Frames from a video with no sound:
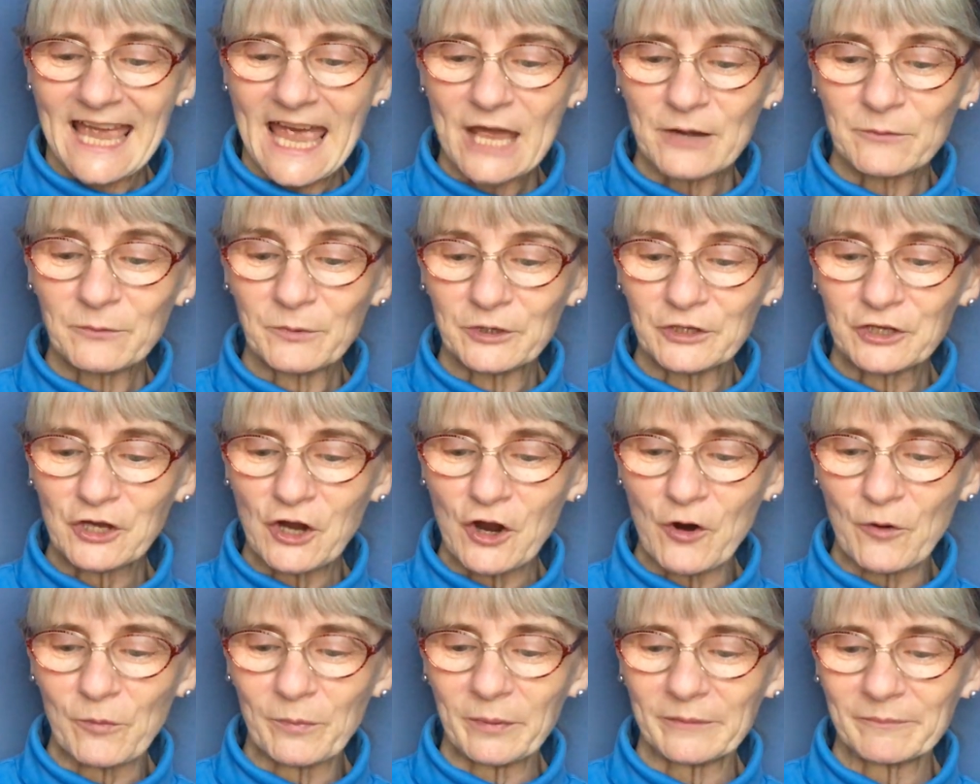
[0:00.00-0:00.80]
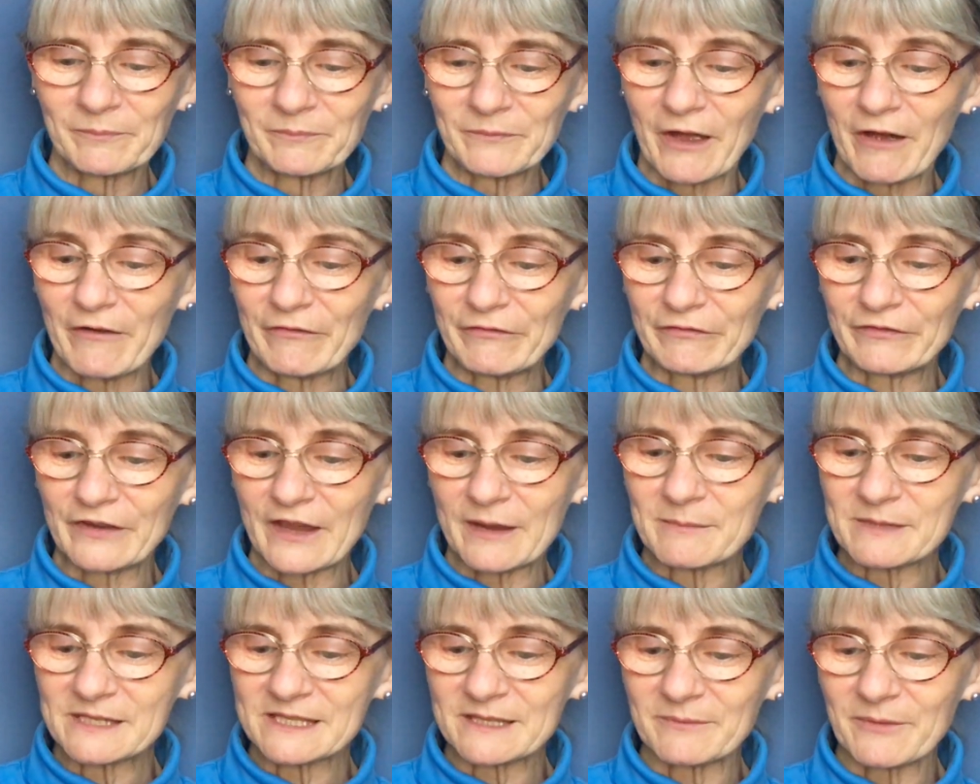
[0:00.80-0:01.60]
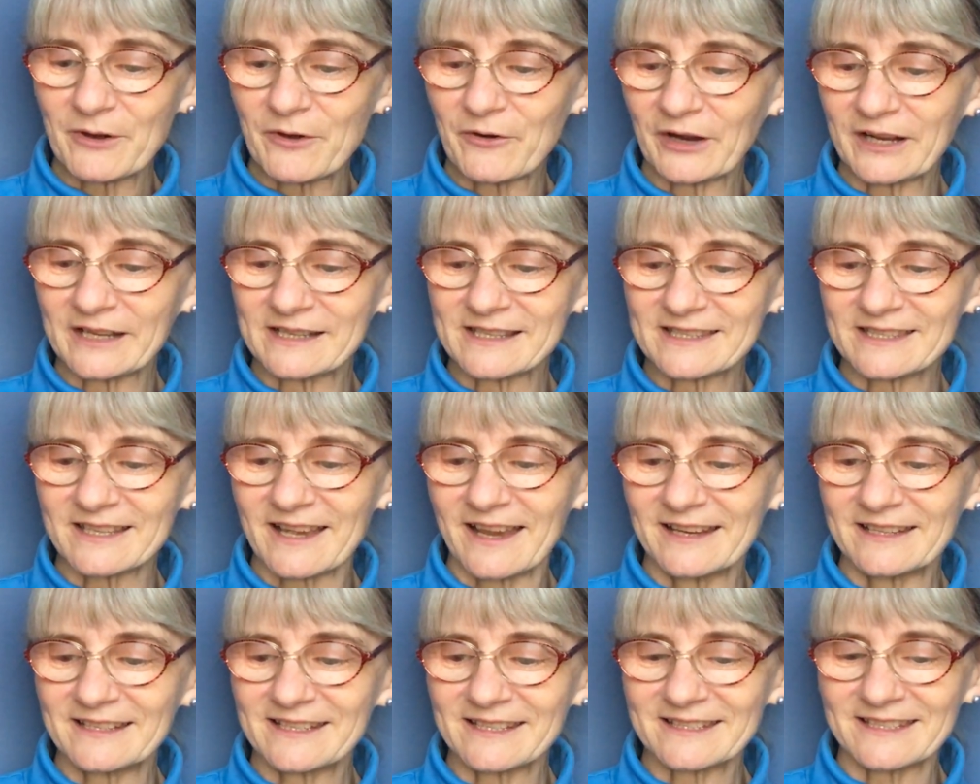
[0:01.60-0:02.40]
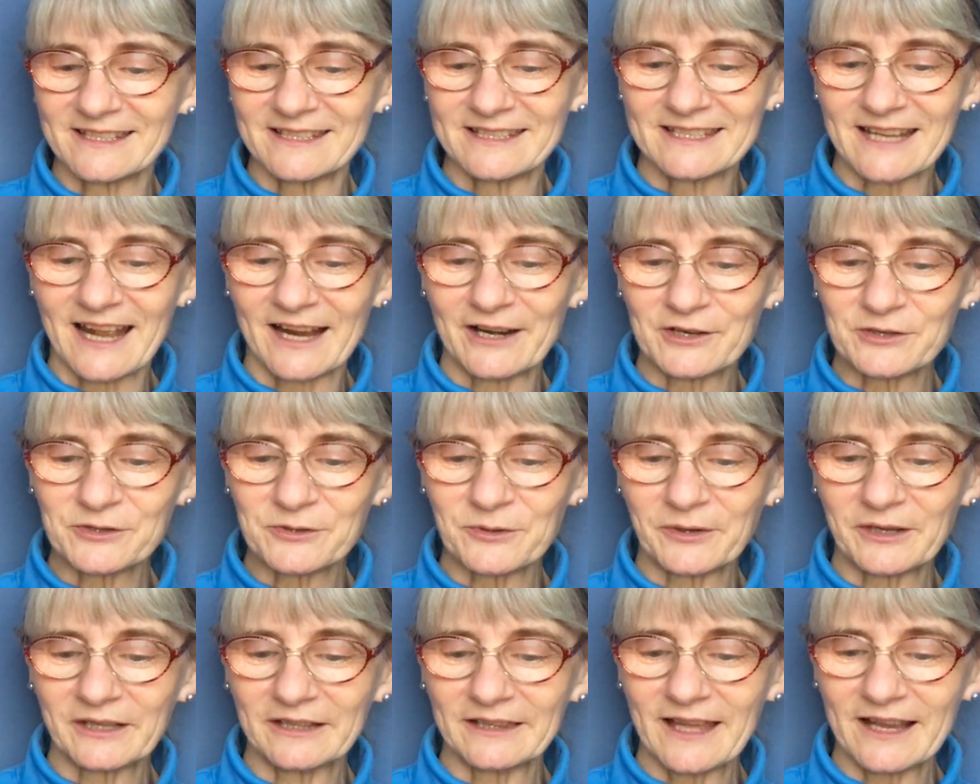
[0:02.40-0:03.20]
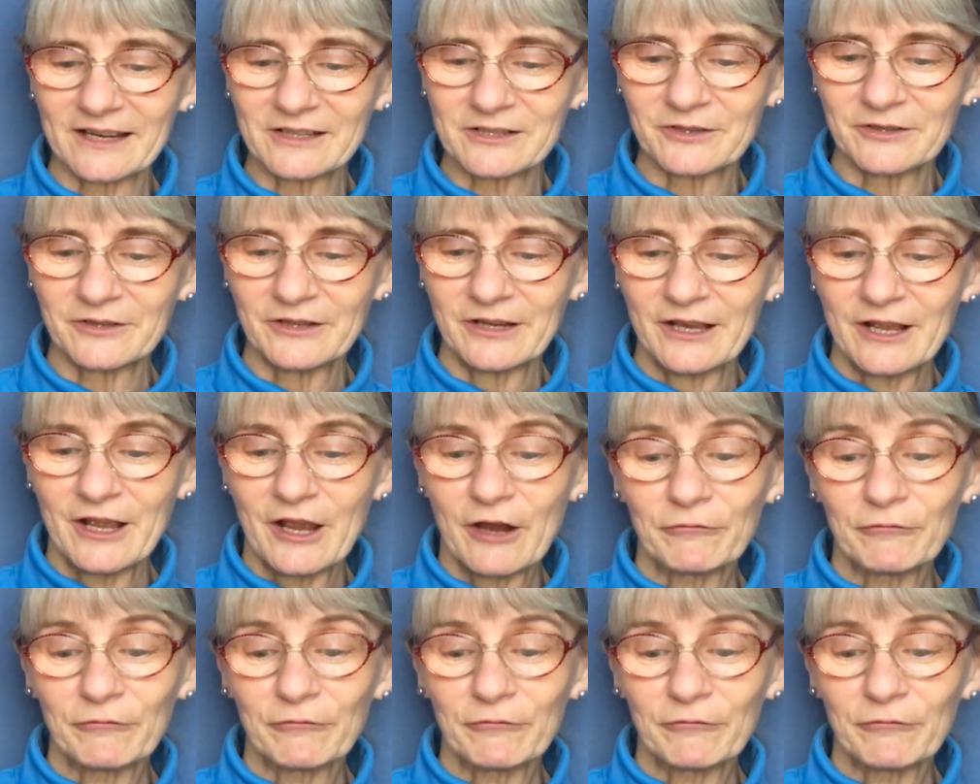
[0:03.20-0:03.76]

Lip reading: Edward Cope, a famous American scientist and dinosaur collector,